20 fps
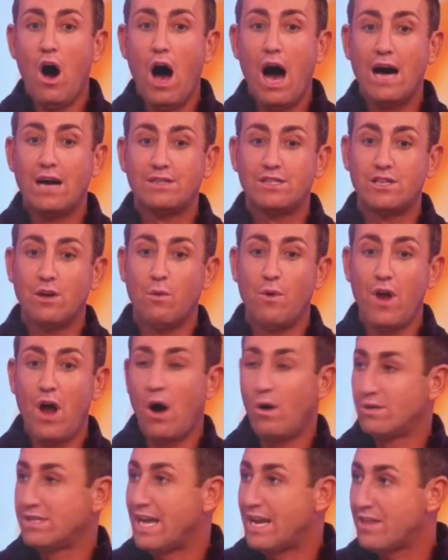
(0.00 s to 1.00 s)
I don't want to
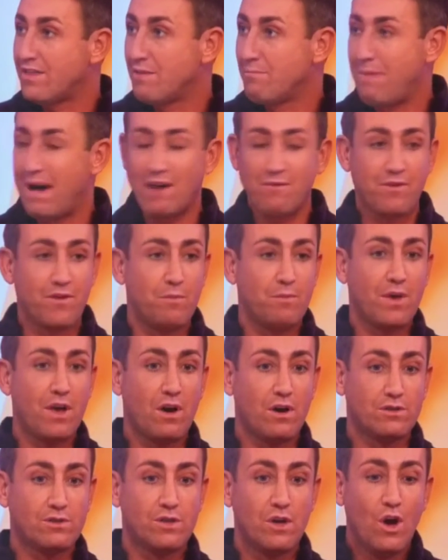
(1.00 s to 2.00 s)
hold anything back for them,
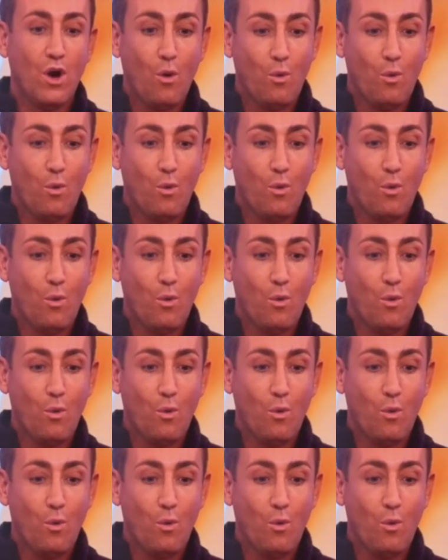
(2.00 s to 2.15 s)
because